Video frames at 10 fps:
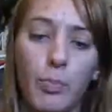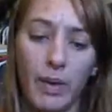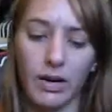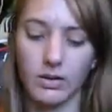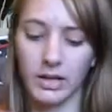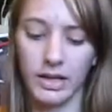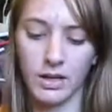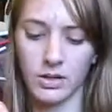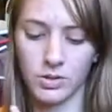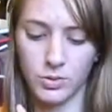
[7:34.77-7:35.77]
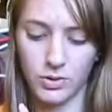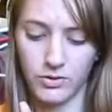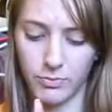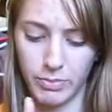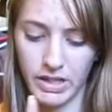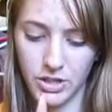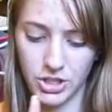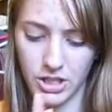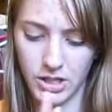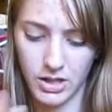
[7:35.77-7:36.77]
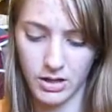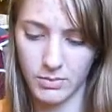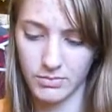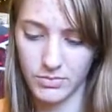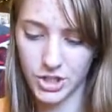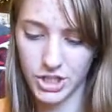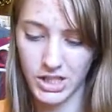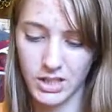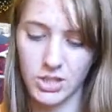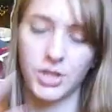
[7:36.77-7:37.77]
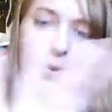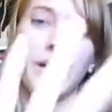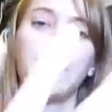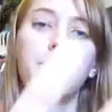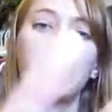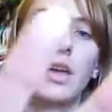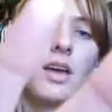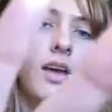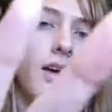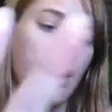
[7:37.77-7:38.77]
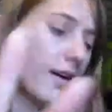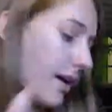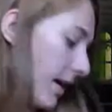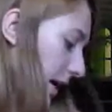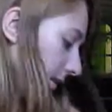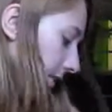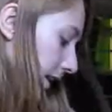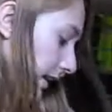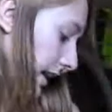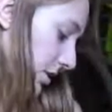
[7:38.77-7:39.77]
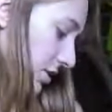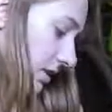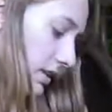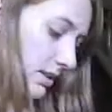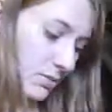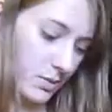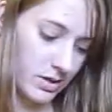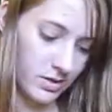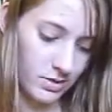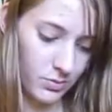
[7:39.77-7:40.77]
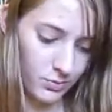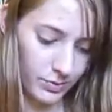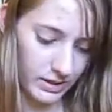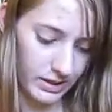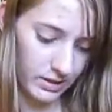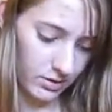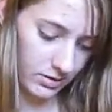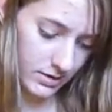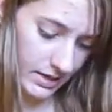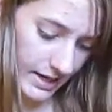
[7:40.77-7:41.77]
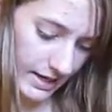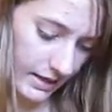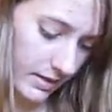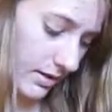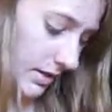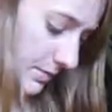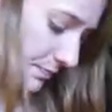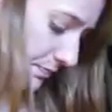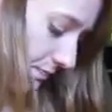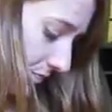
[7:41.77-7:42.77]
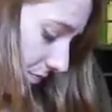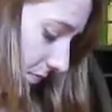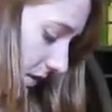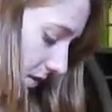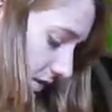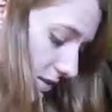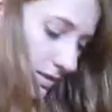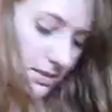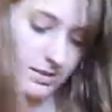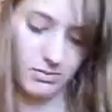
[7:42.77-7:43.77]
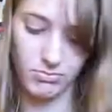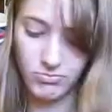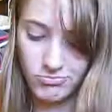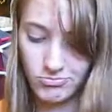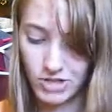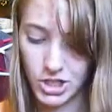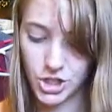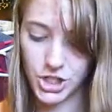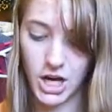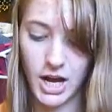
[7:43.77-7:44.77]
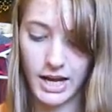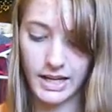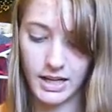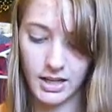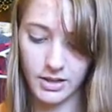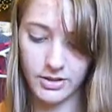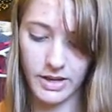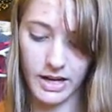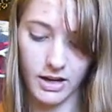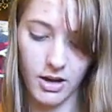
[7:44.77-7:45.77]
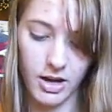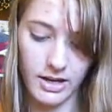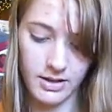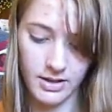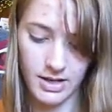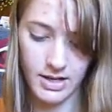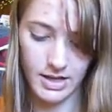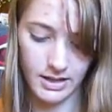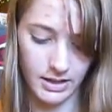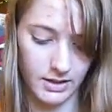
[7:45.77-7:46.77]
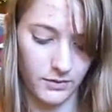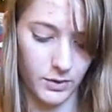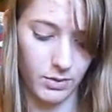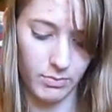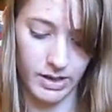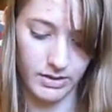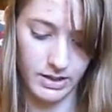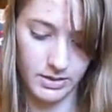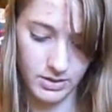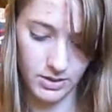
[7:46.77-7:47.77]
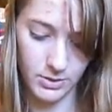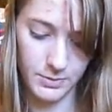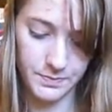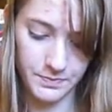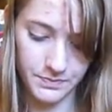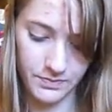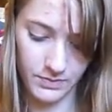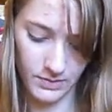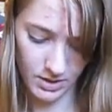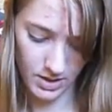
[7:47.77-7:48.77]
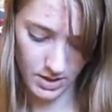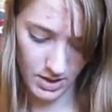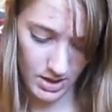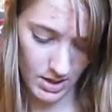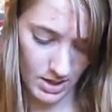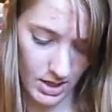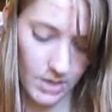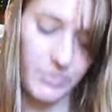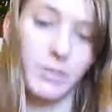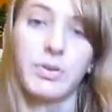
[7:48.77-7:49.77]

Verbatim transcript: barely a sort of peachy um, sheen to it. I think actually this one really looks like um, this shy color that I got. Like if you compare these two, um, they're